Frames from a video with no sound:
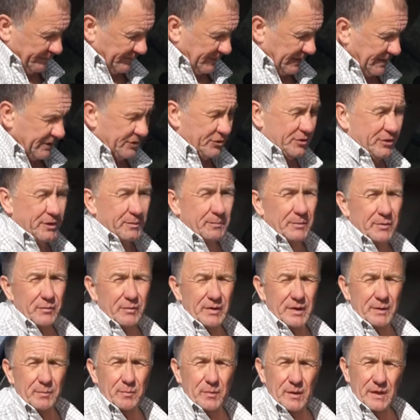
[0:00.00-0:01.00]
It's going to be
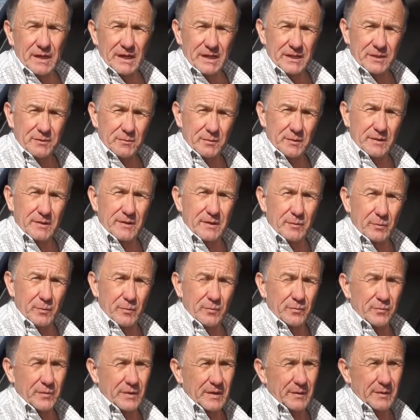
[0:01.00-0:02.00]
replaced with the
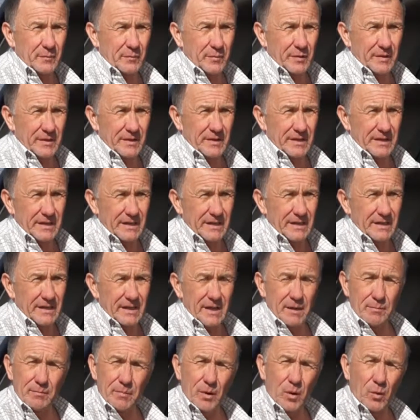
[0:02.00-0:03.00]

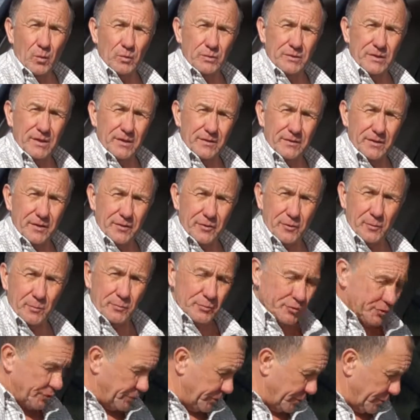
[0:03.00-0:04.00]
bolt and the thumb
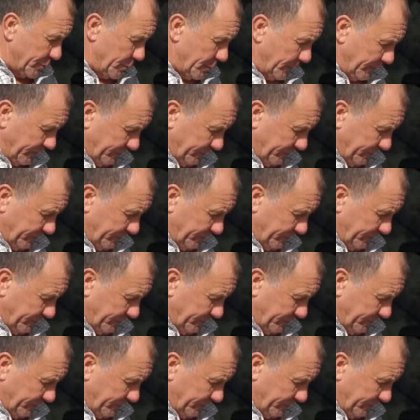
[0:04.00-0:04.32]
screw.